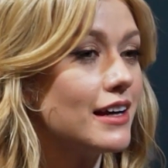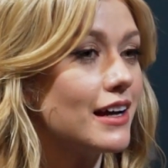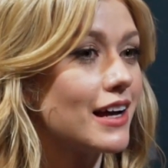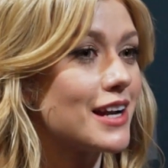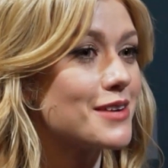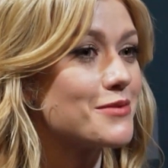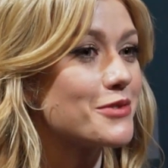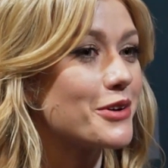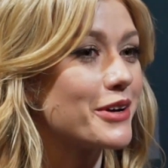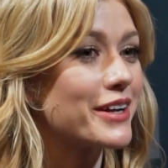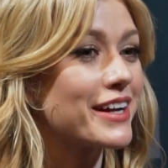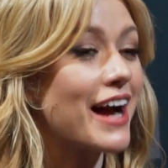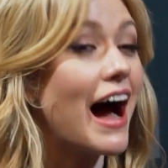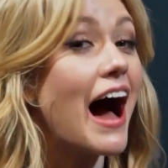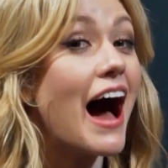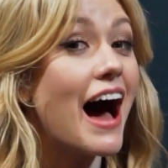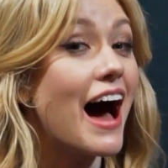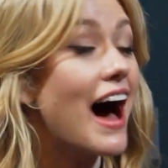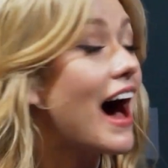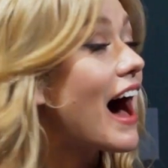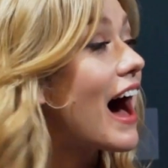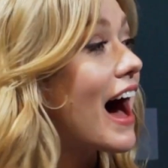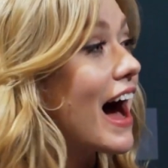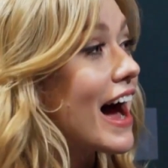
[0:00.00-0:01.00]
And I'm going,
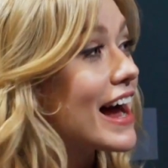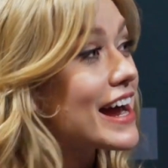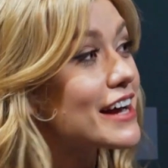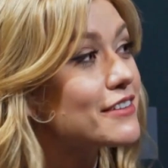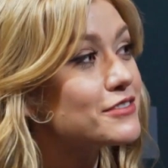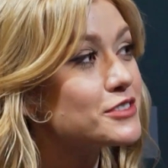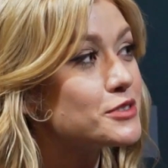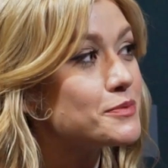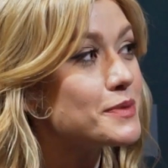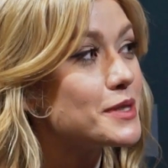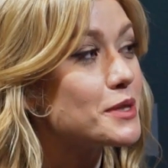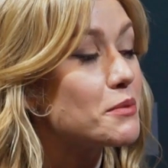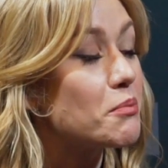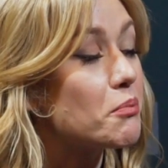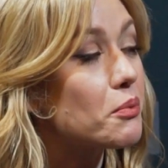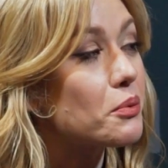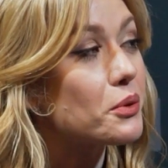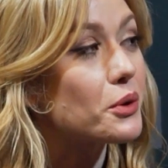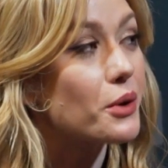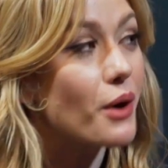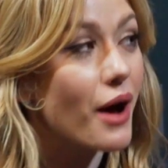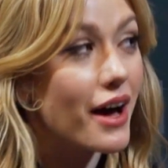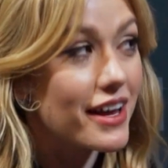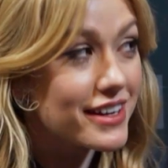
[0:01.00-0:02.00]
I have to be the
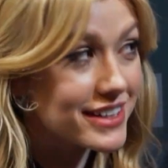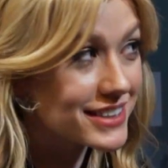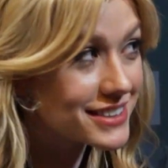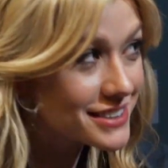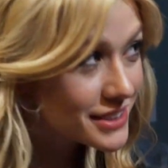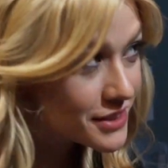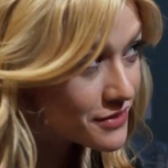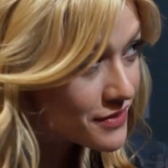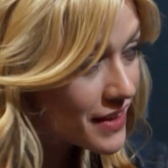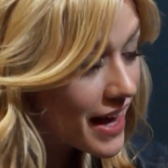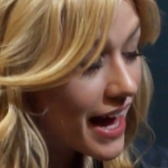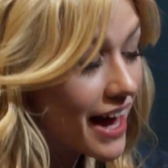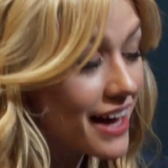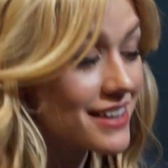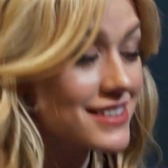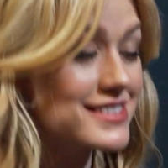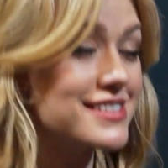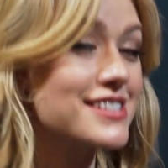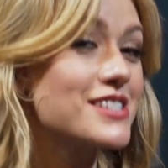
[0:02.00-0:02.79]
product of that?